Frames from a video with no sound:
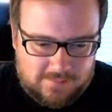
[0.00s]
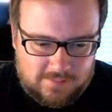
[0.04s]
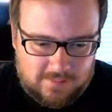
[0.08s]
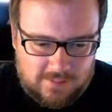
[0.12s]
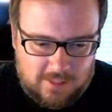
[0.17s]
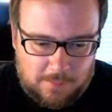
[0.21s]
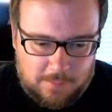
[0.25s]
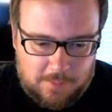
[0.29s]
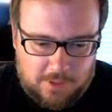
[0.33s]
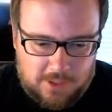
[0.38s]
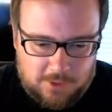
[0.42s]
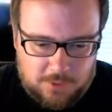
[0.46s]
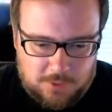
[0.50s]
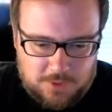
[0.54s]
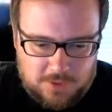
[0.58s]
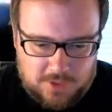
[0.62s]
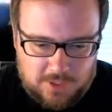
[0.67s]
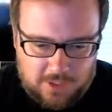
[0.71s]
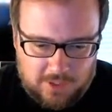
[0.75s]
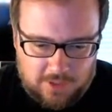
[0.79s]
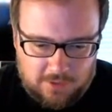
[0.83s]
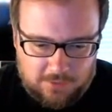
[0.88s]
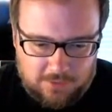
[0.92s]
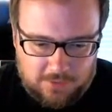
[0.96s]
I'd be
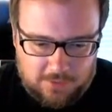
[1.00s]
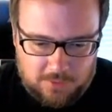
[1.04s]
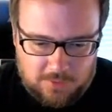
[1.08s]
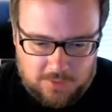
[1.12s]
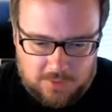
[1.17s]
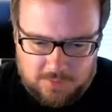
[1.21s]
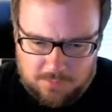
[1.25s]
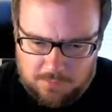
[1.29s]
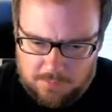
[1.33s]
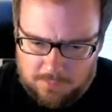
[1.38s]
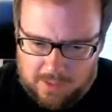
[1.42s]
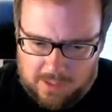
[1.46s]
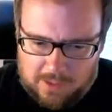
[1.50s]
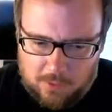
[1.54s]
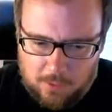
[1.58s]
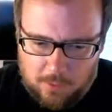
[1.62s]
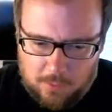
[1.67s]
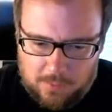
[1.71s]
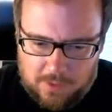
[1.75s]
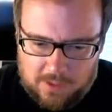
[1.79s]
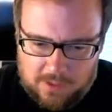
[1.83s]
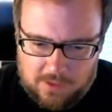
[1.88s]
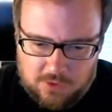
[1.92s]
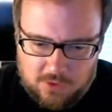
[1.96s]
interesting if it was Michael
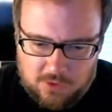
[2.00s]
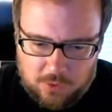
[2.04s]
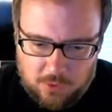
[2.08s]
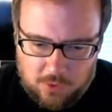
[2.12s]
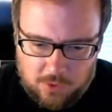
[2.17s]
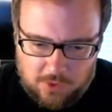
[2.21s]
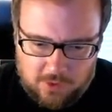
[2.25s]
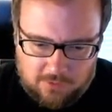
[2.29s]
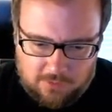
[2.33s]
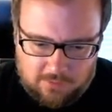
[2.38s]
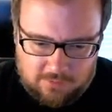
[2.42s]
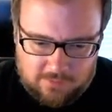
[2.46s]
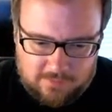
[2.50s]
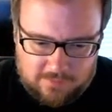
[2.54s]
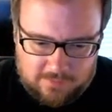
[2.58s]
B. Jordan.